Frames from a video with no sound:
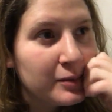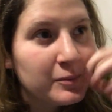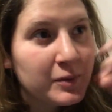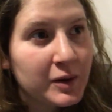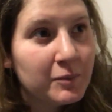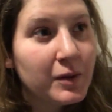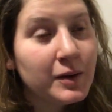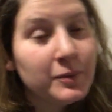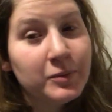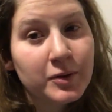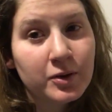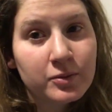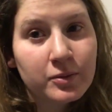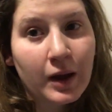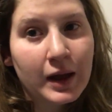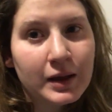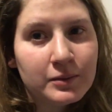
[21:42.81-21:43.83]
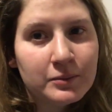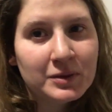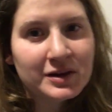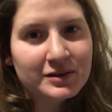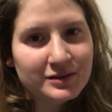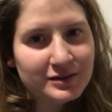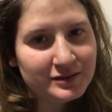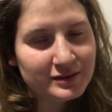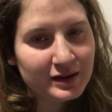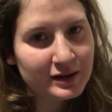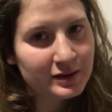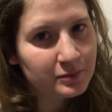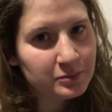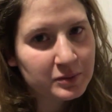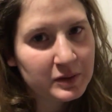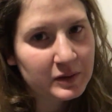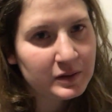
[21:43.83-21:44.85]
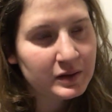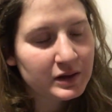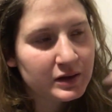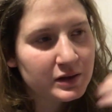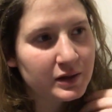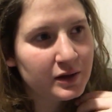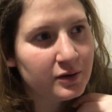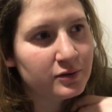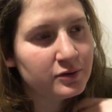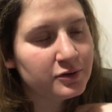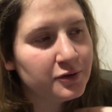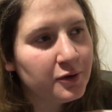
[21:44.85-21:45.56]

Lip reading: But it might be alright because it's like completely clear,